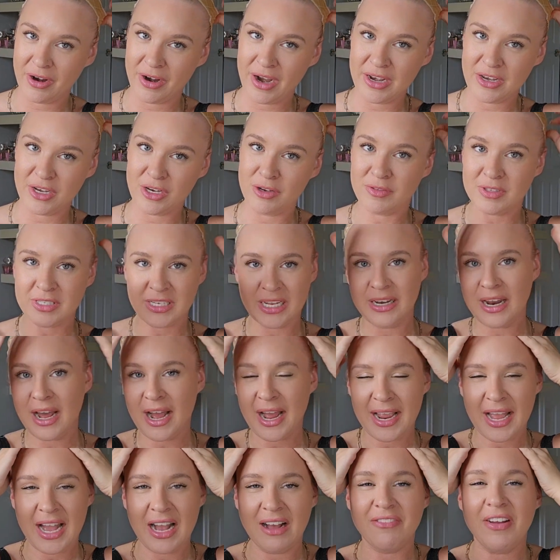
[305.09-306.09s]
And you've seen
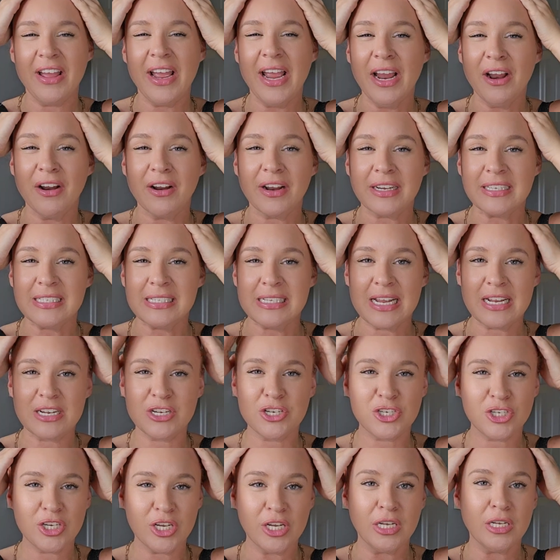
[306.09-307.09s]
I have hair
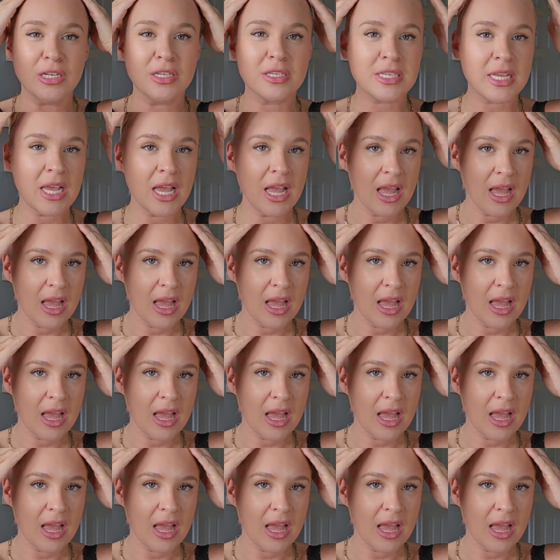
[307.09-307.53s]
extensions,